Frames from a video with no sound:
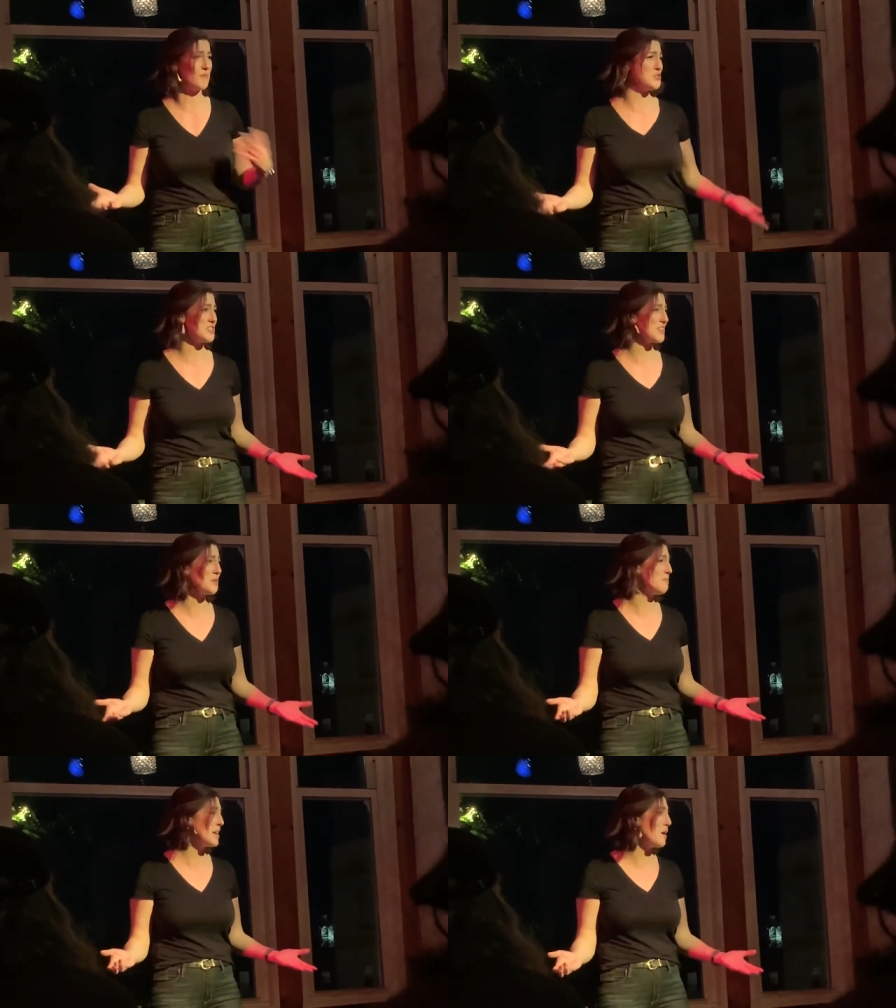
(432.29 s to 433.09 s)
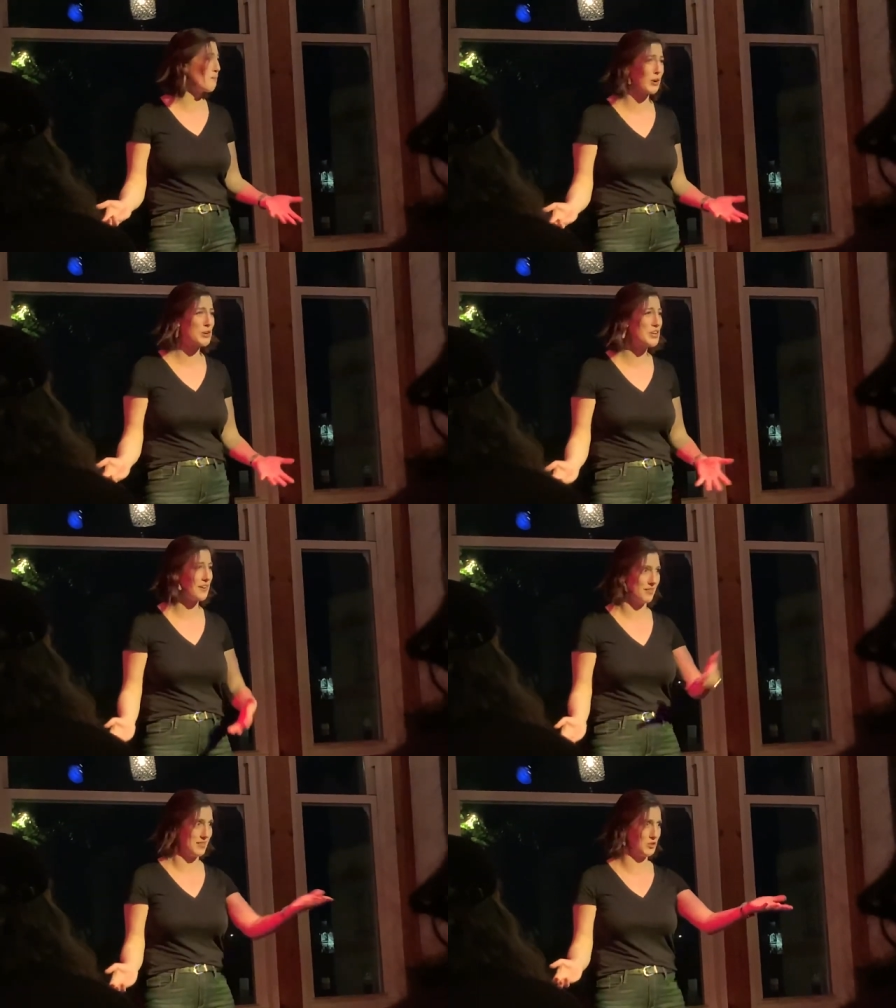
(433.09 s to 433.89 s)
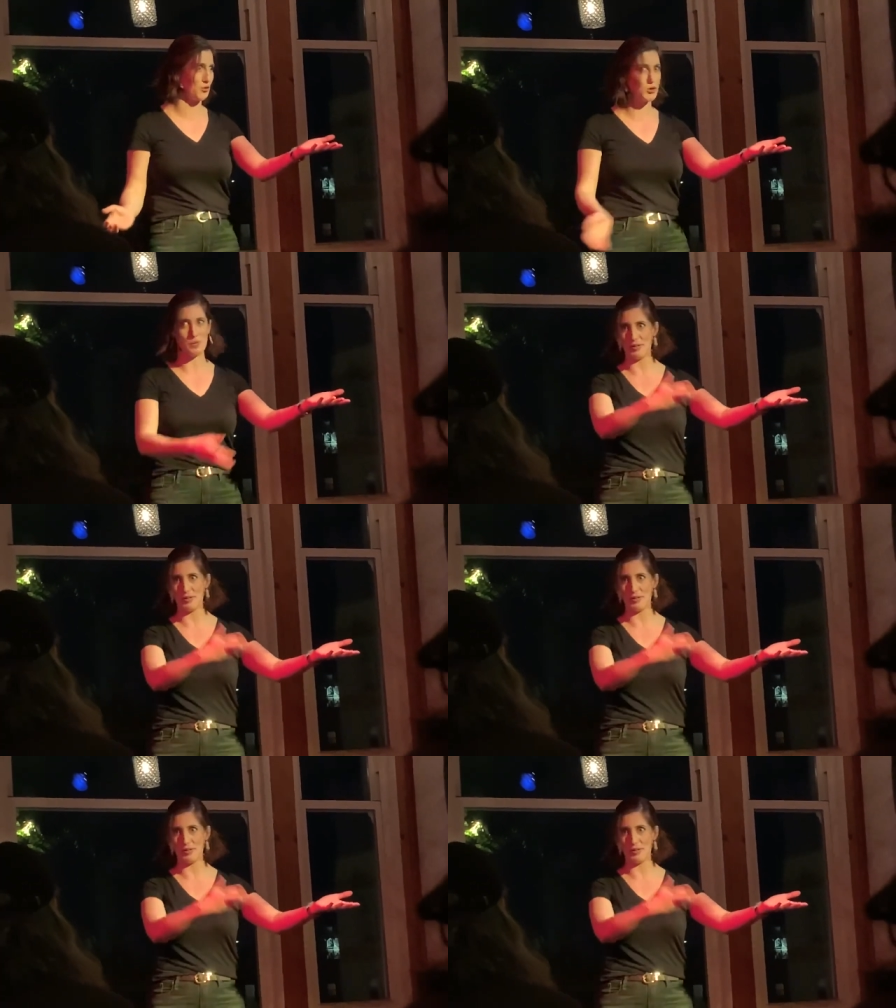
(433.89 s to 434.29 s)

and I'm just gonna be a burden on this groom